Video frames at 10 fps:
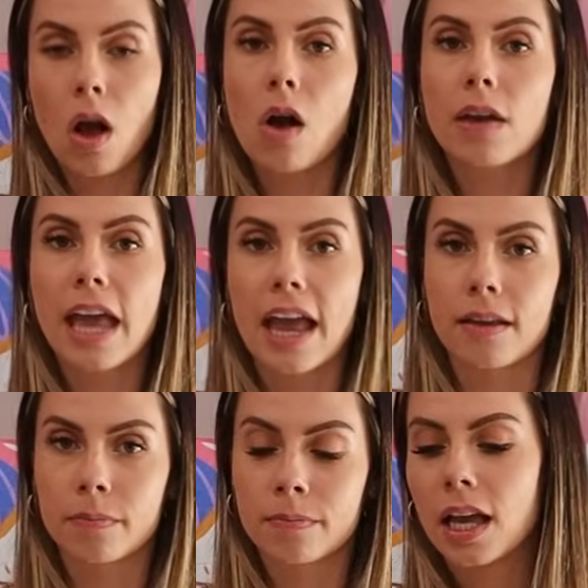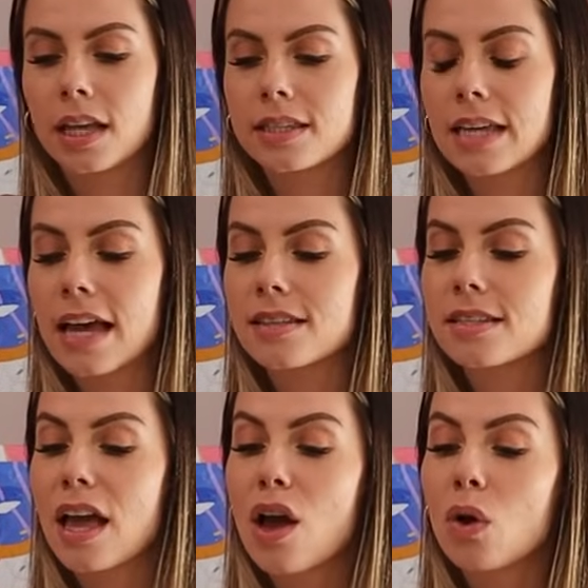Okay, it
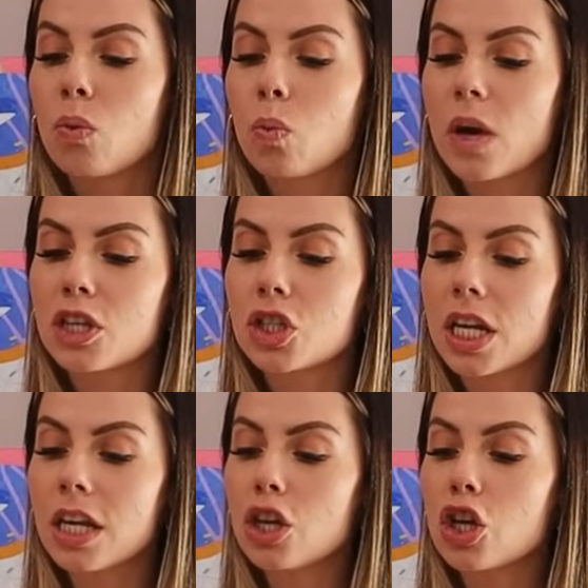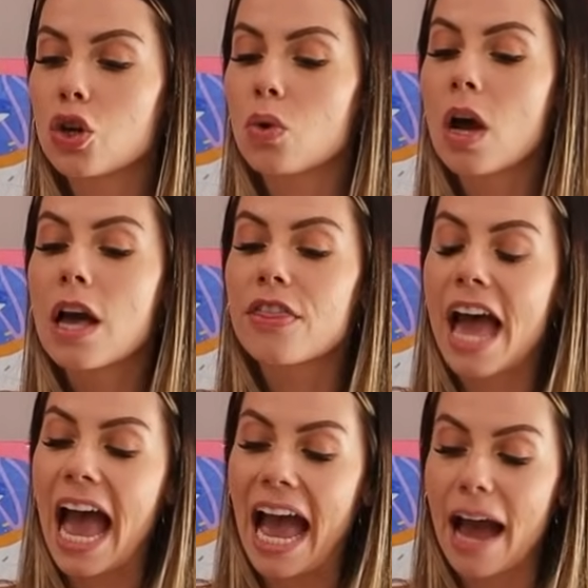says, wishing you
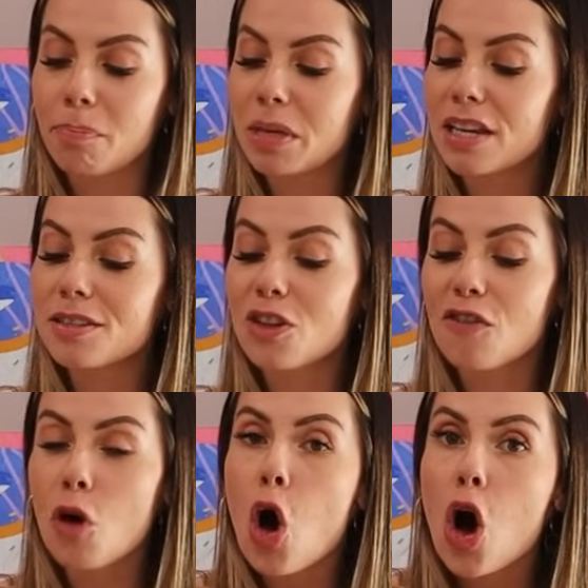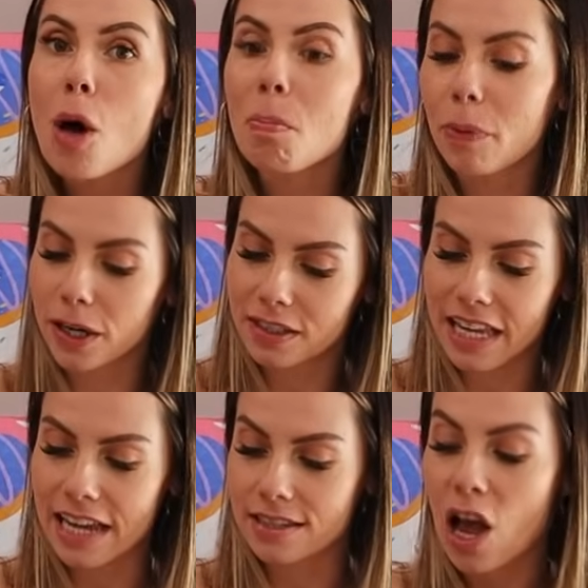the happiest of all
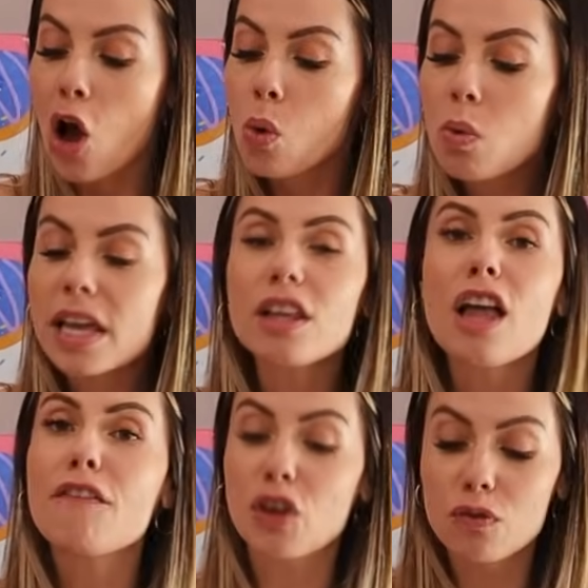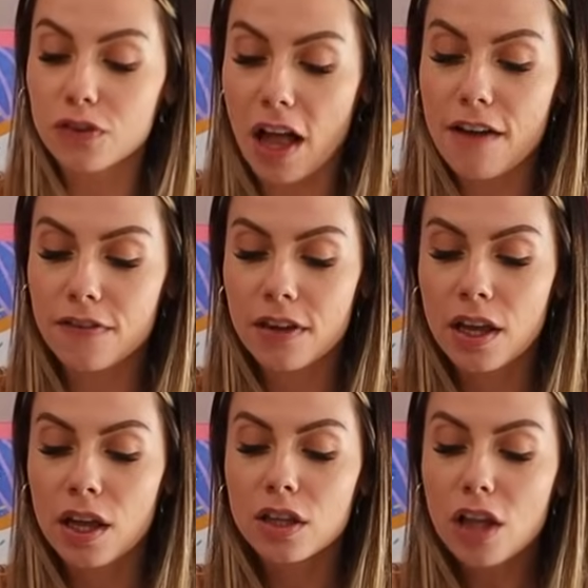birthdays. We love you, Fluff.
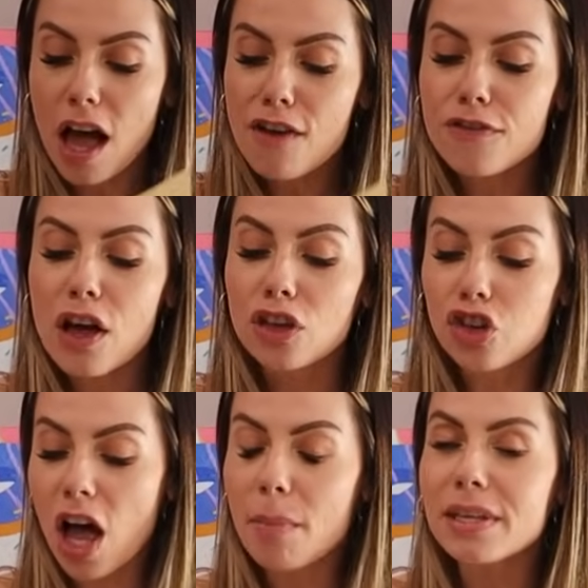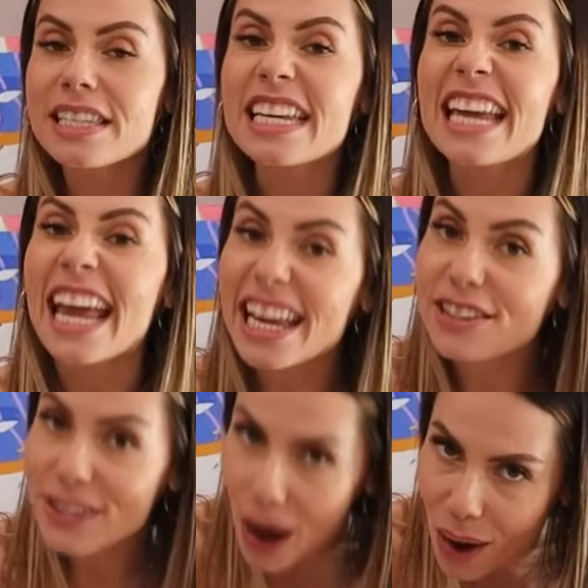Love, Llamabean
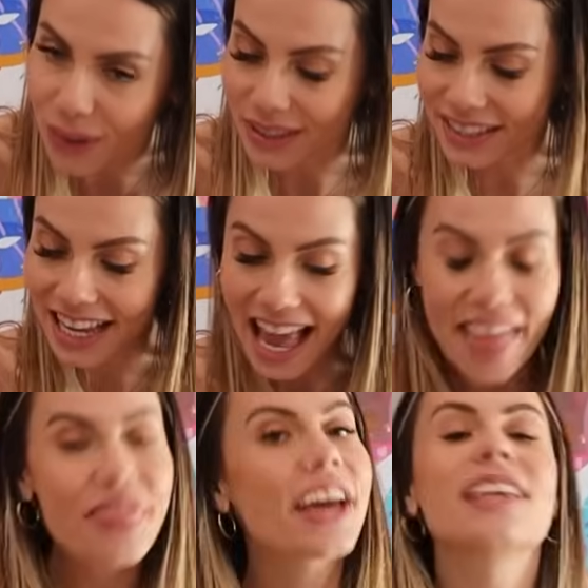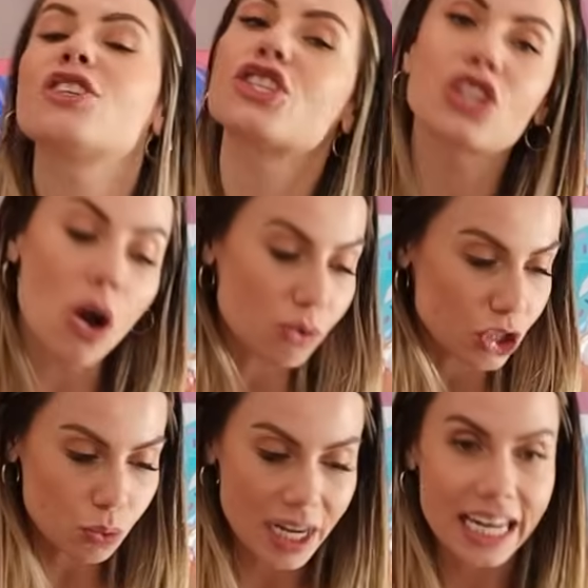and Toast. That is so
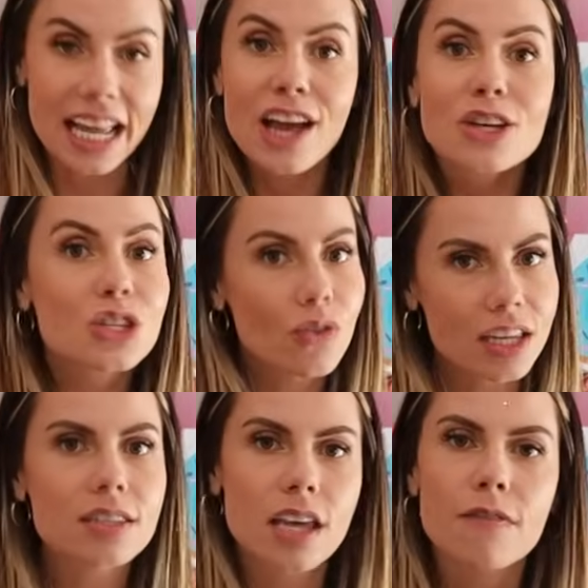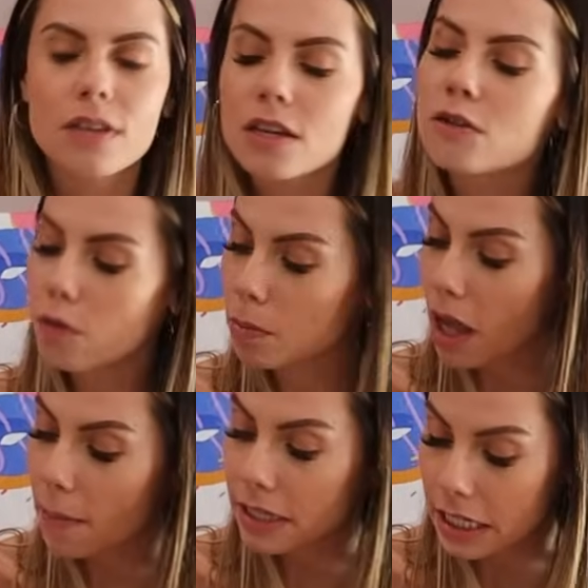sweet. So this gift is from
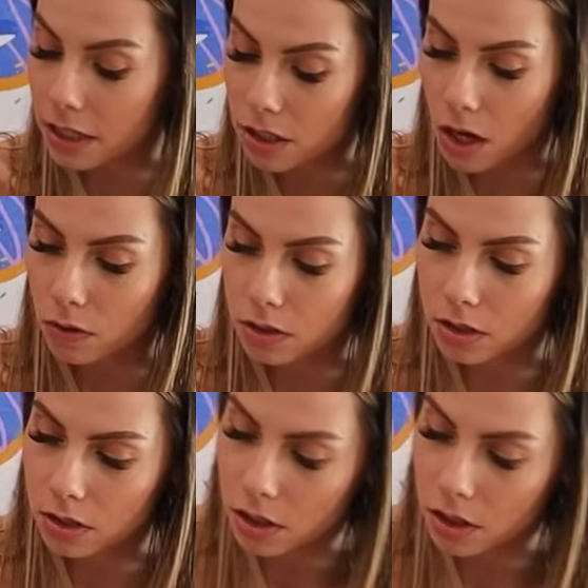Llamabean and Toast.